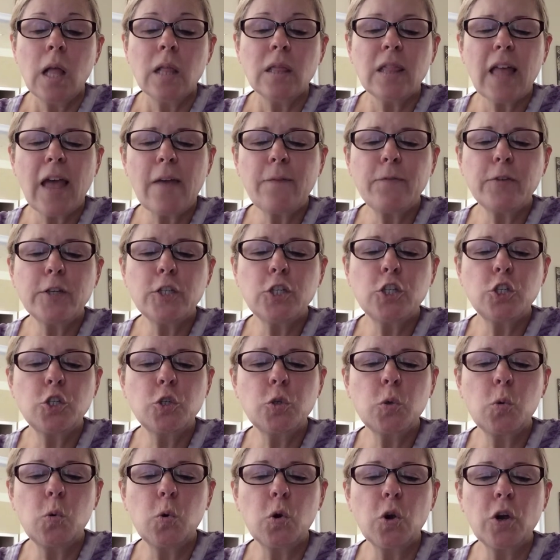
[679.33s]
life is
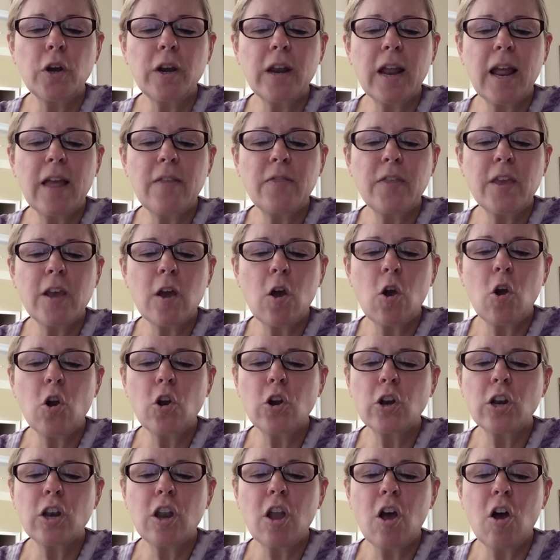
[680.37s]
short and the
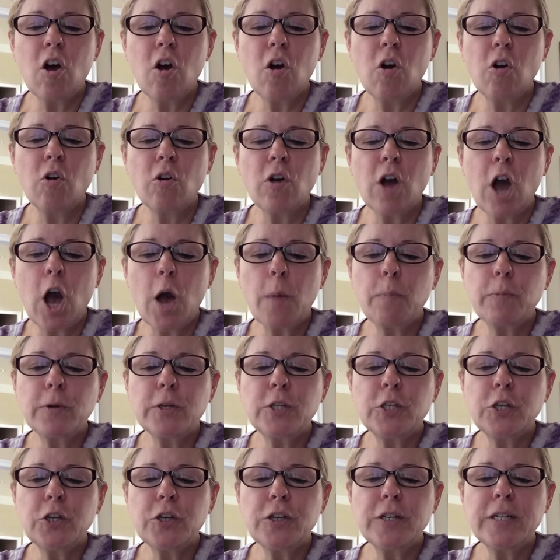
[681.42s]
art long.
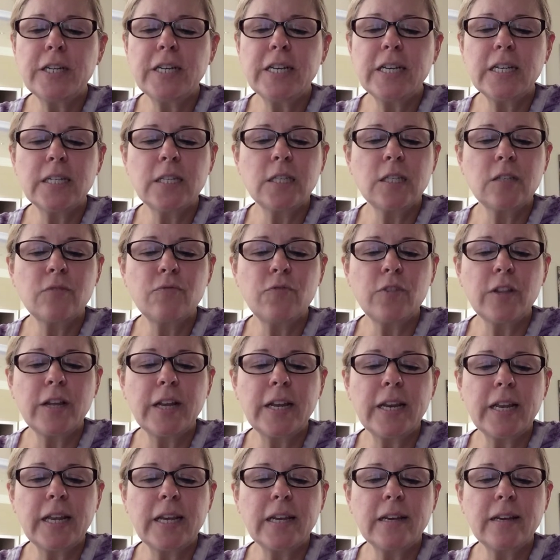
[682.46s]
Opportunity is
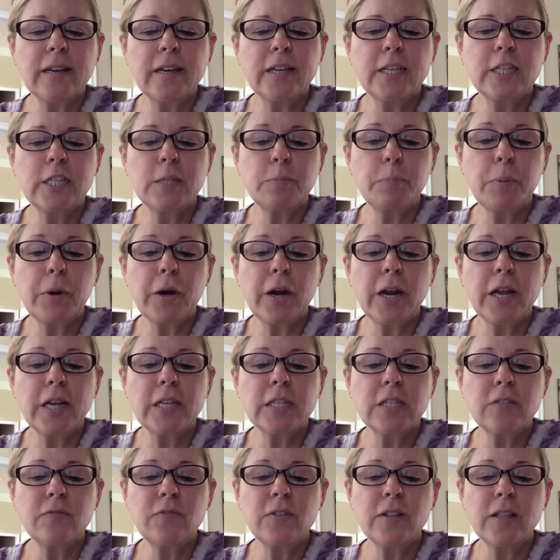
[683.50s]
fleeting,
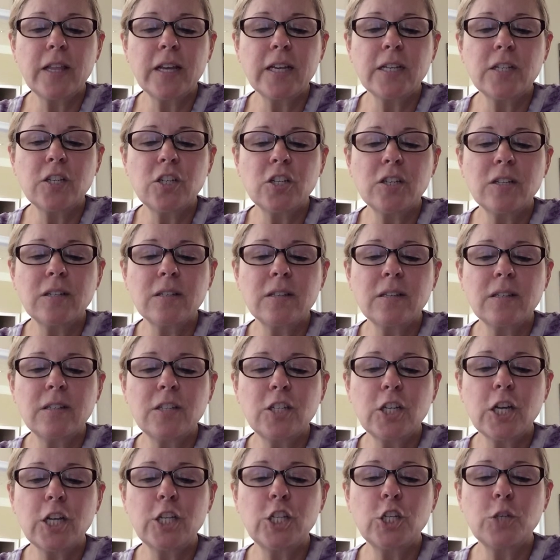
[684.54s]
experience fallacious,
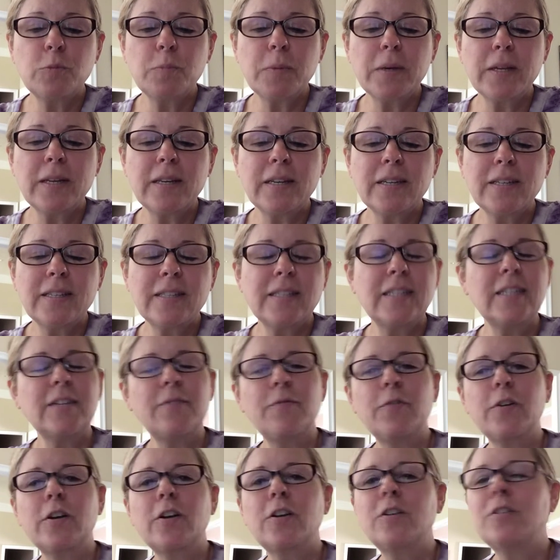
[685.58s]
judgment is
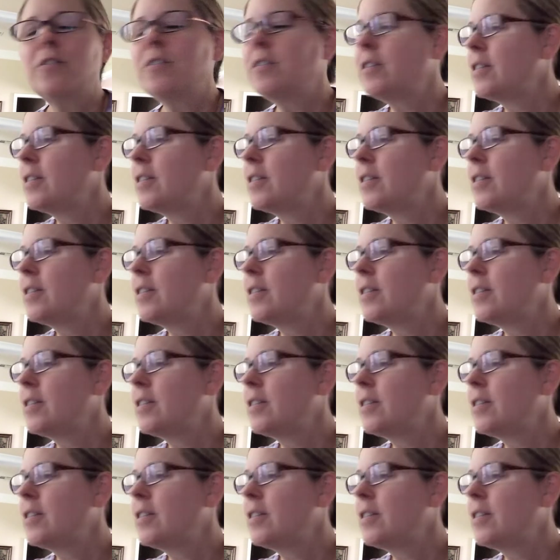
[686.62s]
difficult.